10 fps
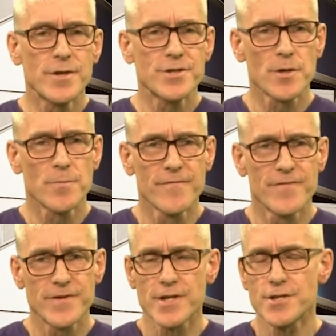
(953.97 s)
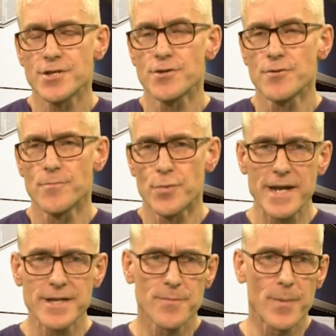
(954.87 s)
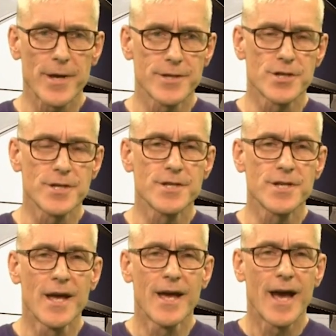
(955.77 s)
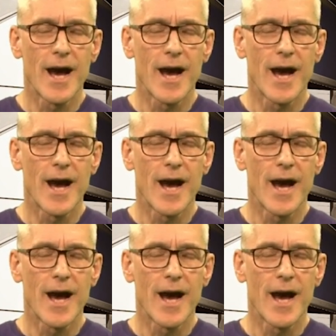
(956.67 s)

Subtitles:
when someone visits your brand pages